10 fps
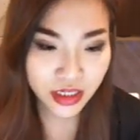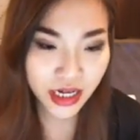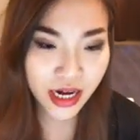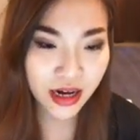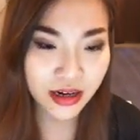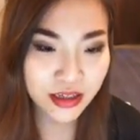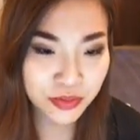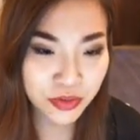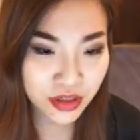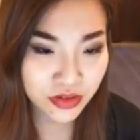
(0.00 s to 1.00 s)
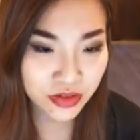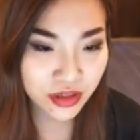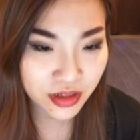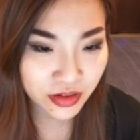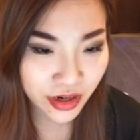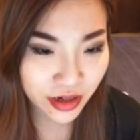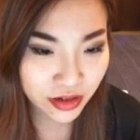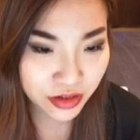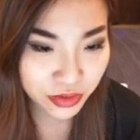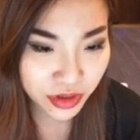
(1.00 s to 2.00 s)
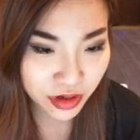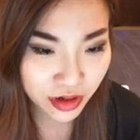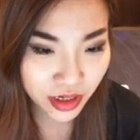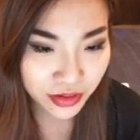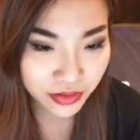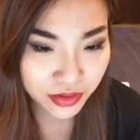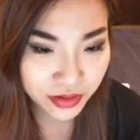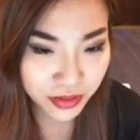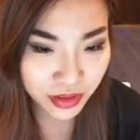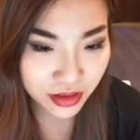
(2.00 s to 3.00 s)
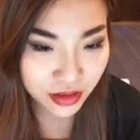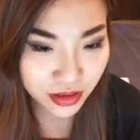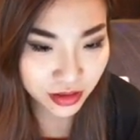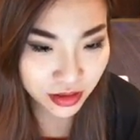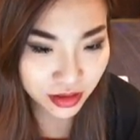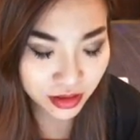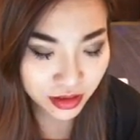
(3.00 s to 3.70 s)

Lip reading: Yeah, that's pretty interesting, right? Because we don't have spaces.